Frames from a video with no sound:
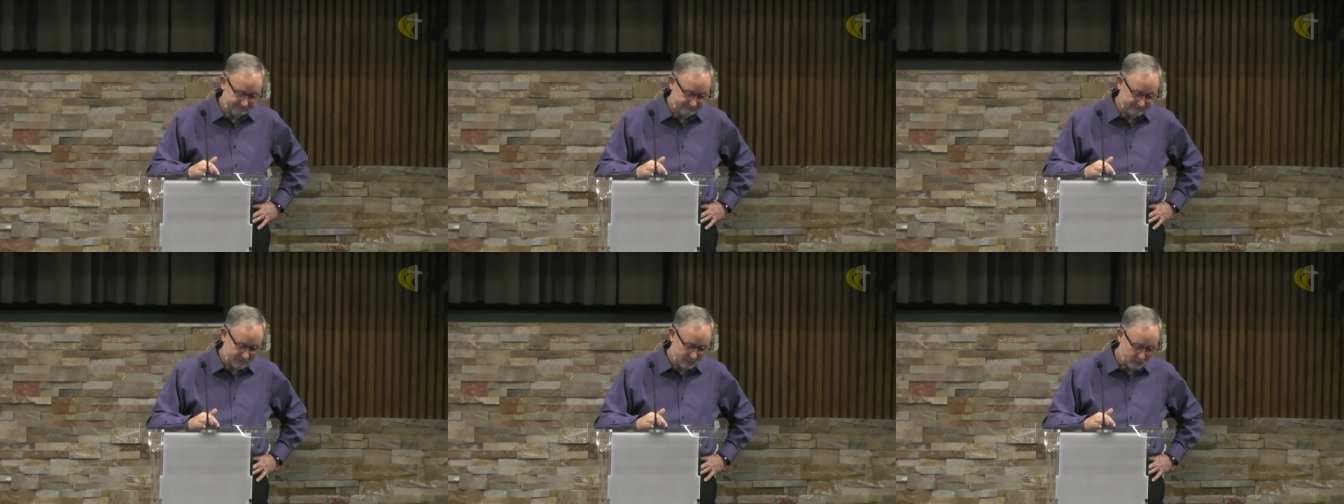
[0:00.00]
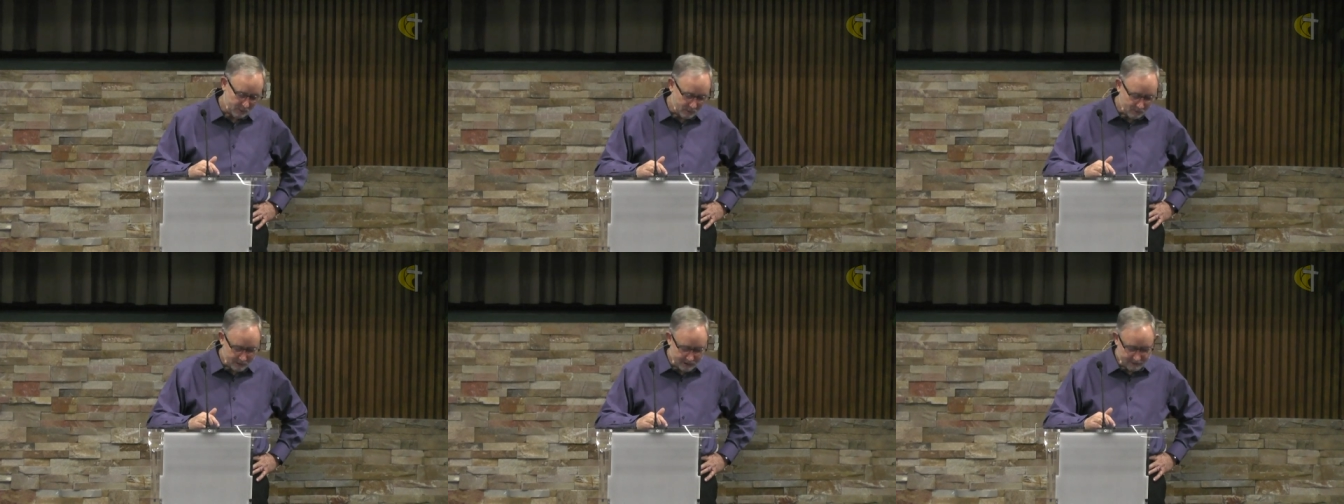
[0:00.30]

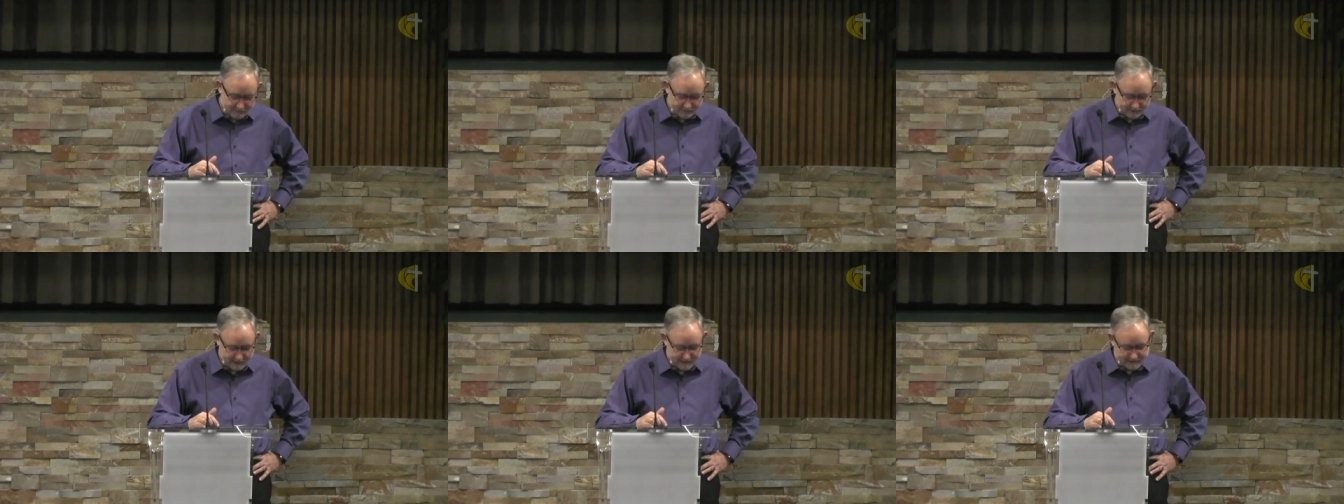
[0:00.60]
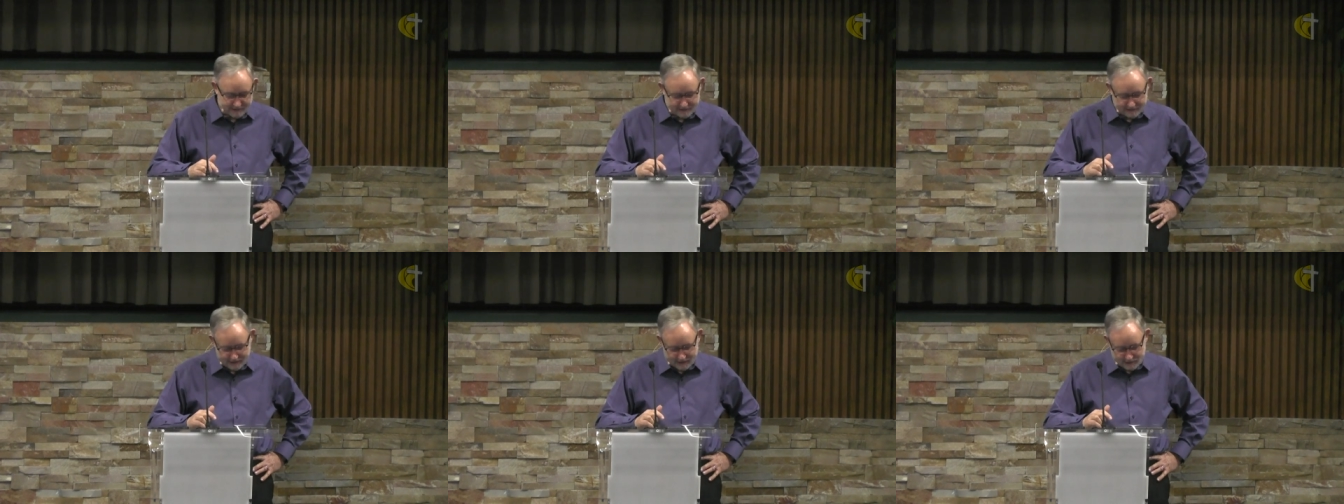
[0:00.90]
We want to
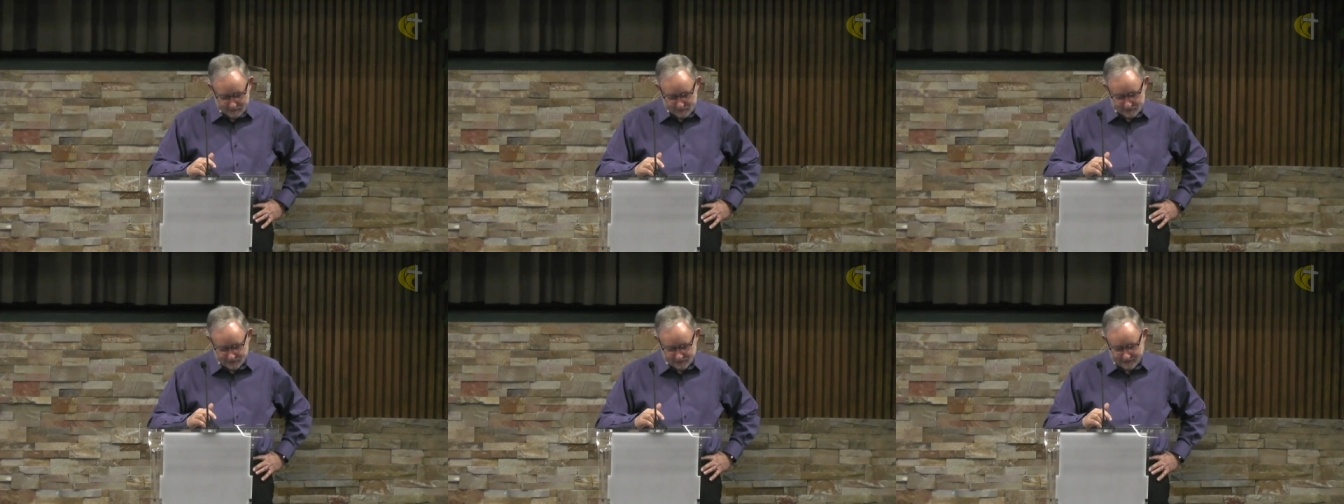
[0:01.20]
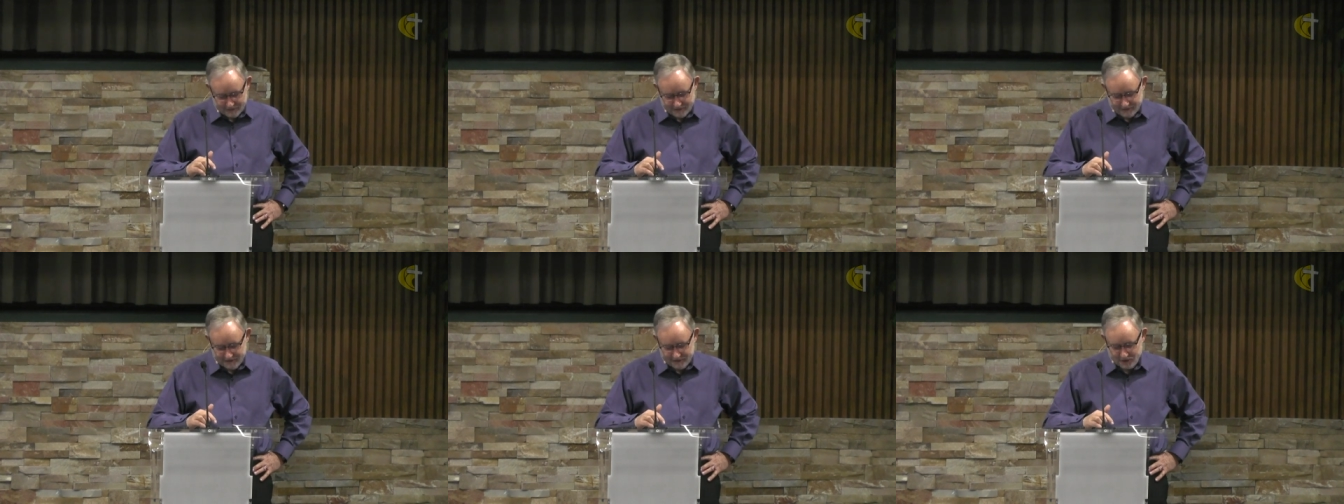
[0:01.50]
find a damsel
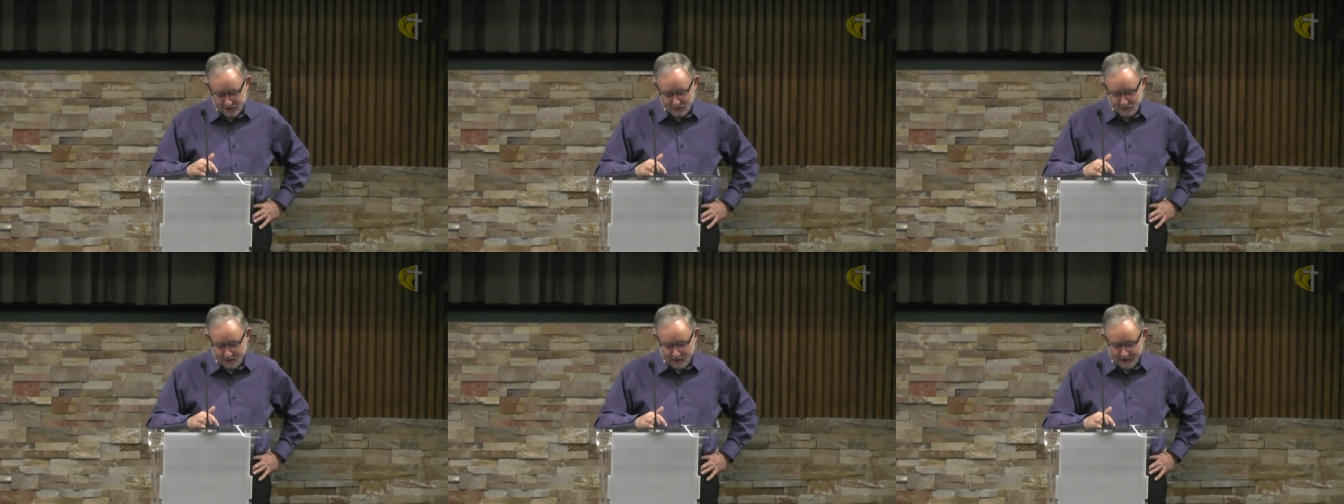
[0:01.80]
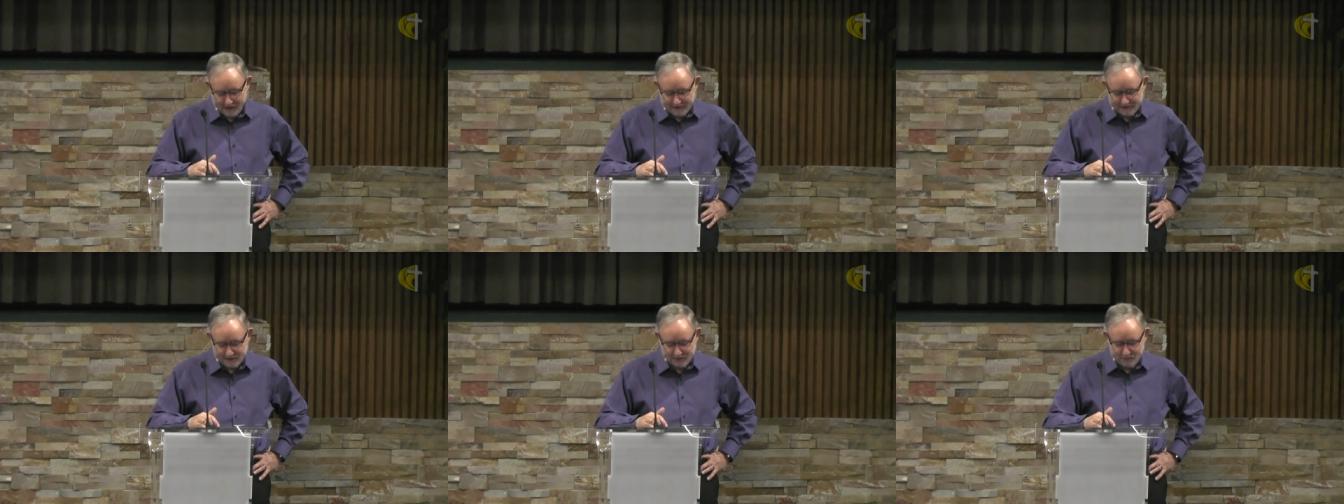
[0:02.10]
in
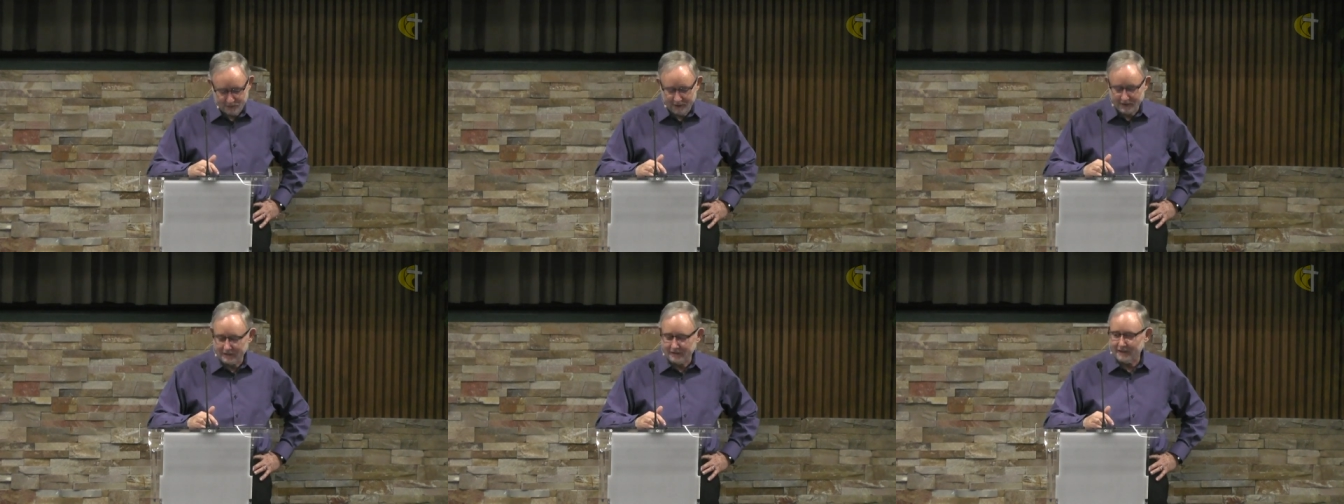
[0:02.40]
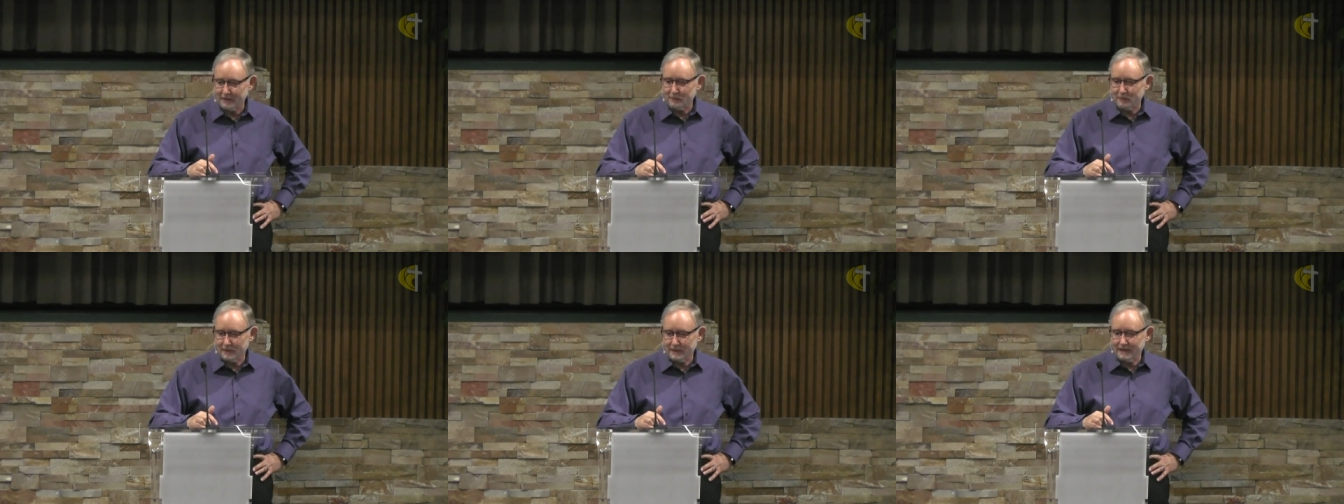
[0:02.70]
distress, one
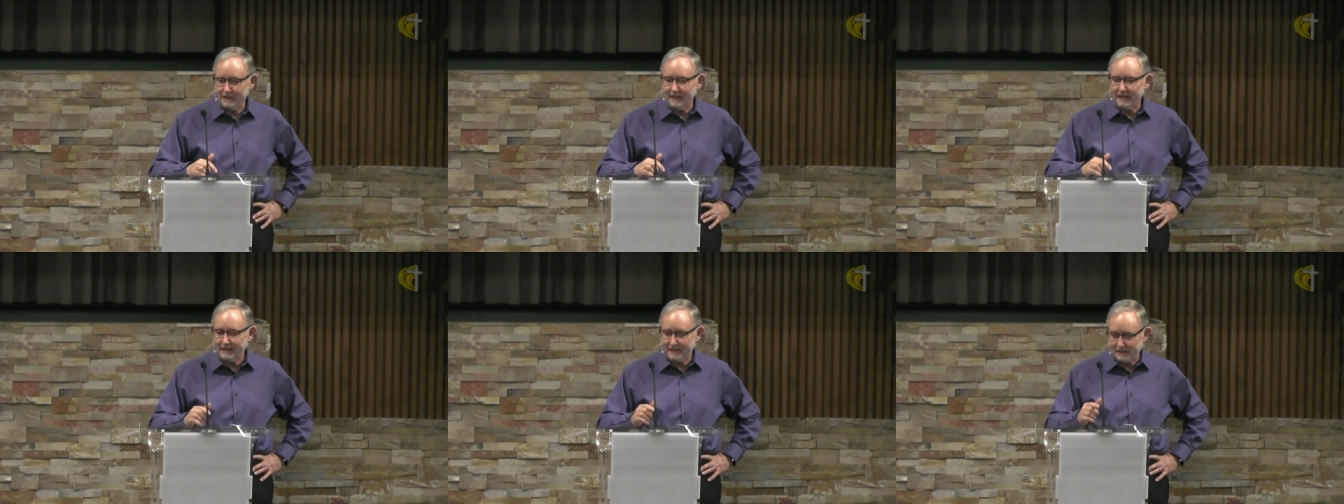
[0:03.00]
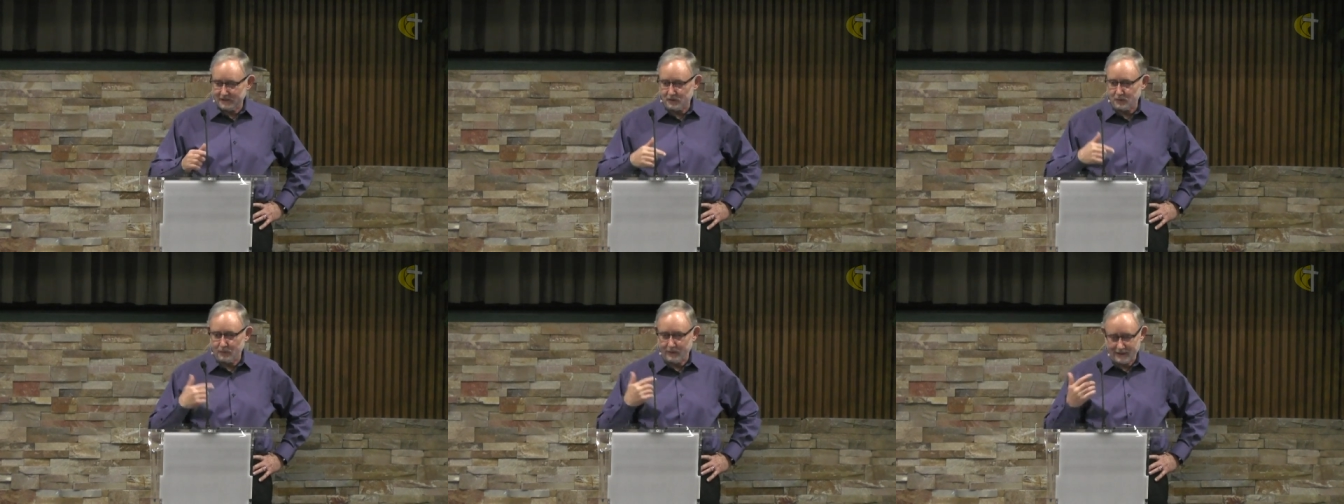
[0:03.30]
that would let
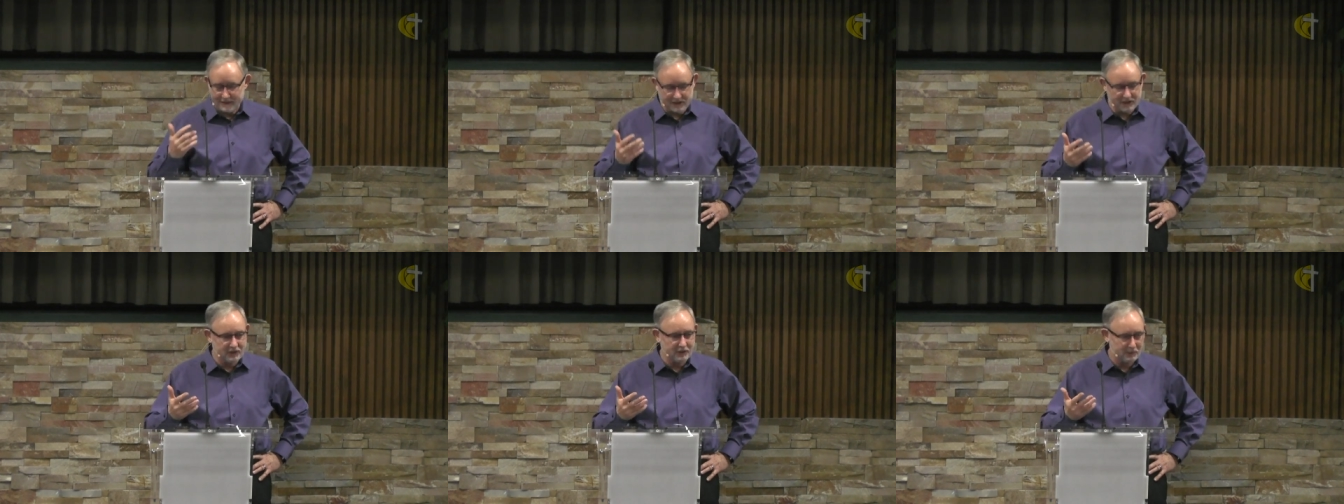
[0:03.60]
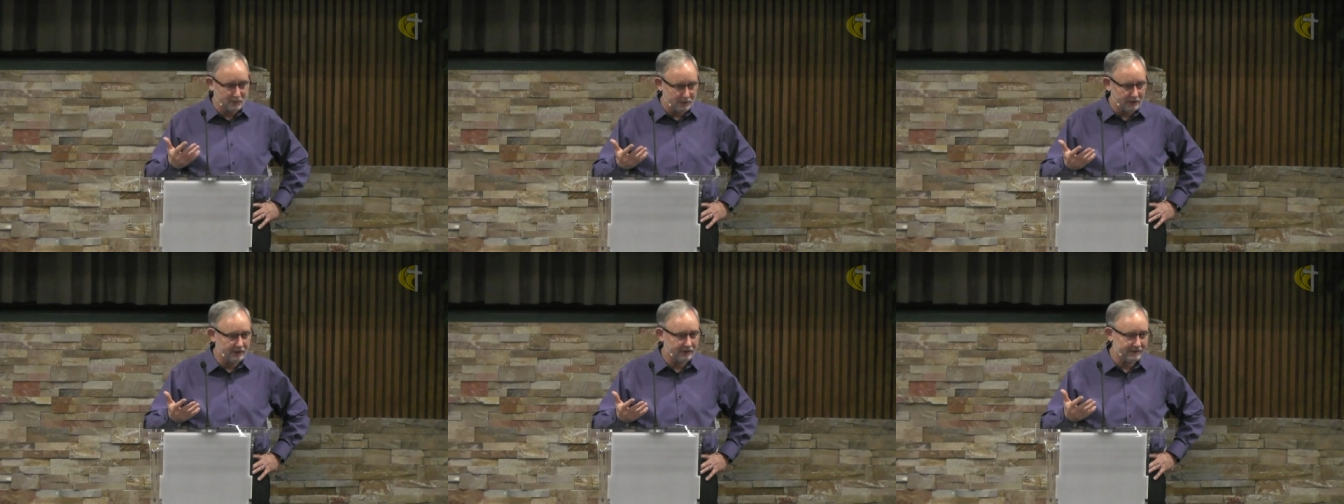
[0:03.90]
us
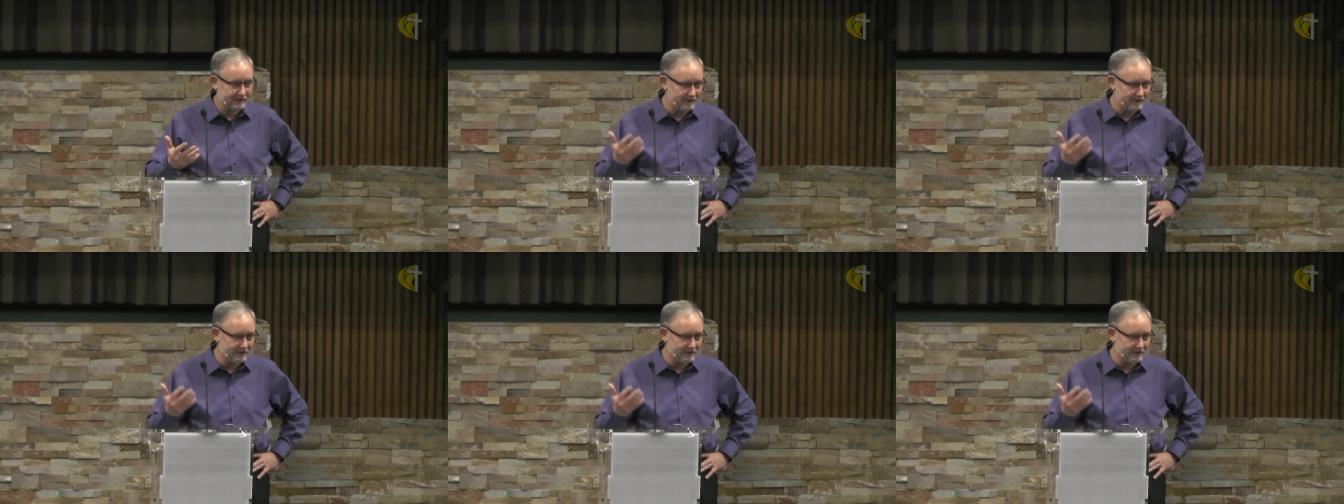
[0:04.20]
rescue her.